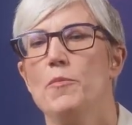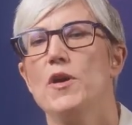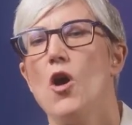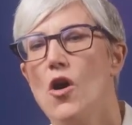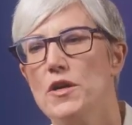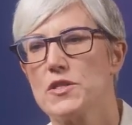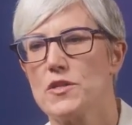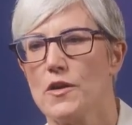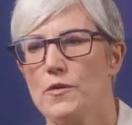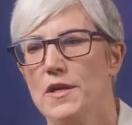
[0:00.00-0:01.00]
But
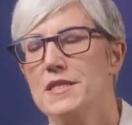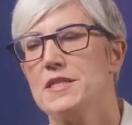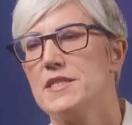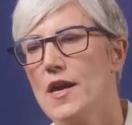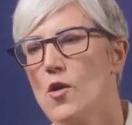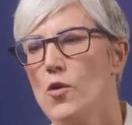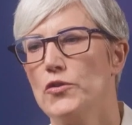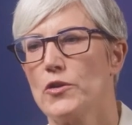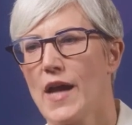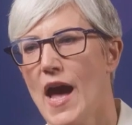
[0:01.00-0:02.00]
also,
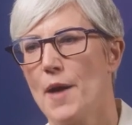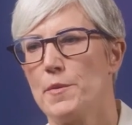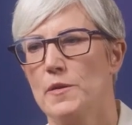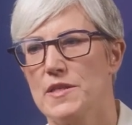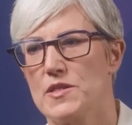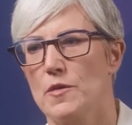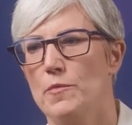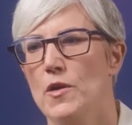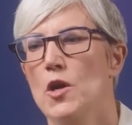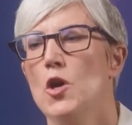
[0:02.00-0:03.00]
stakeholder
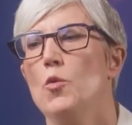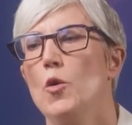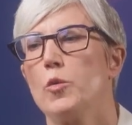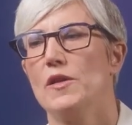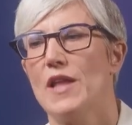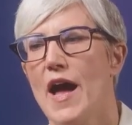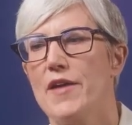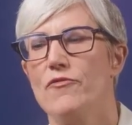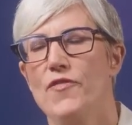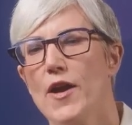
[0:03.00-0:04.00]
capitalism will
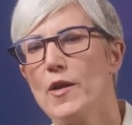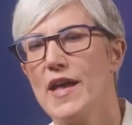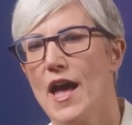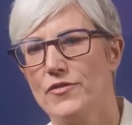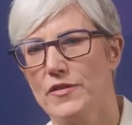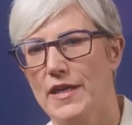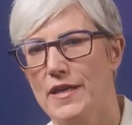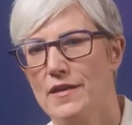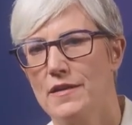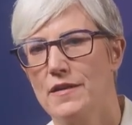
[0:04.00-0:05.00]
rely very
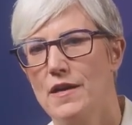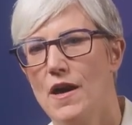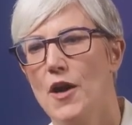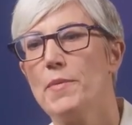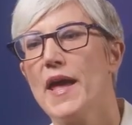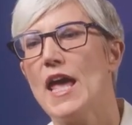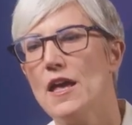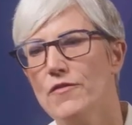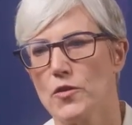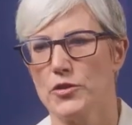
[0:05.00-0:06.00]
heavily on
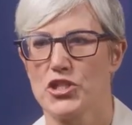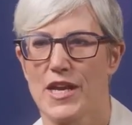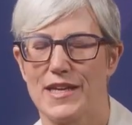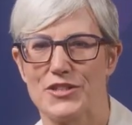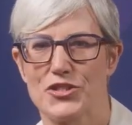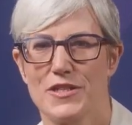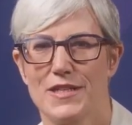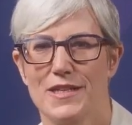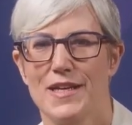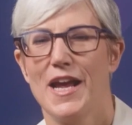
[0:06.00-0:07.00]
behavioral change.
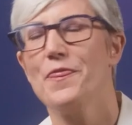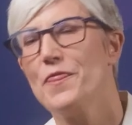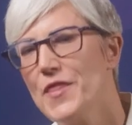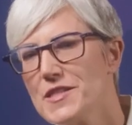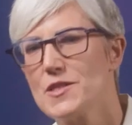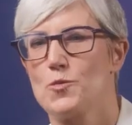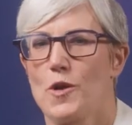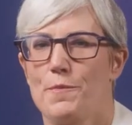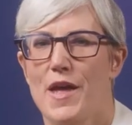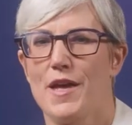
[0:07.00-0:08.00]
And this is
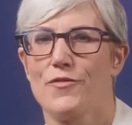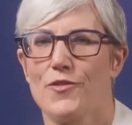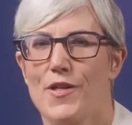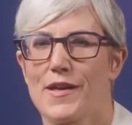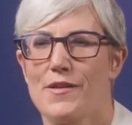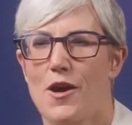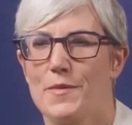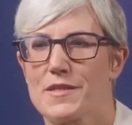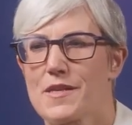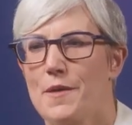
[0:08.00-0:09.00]
where behavioral
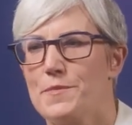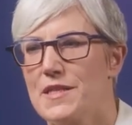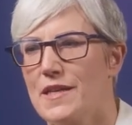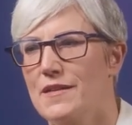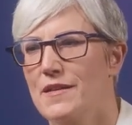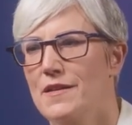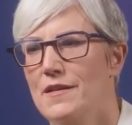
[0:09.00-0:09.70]
economics comes in.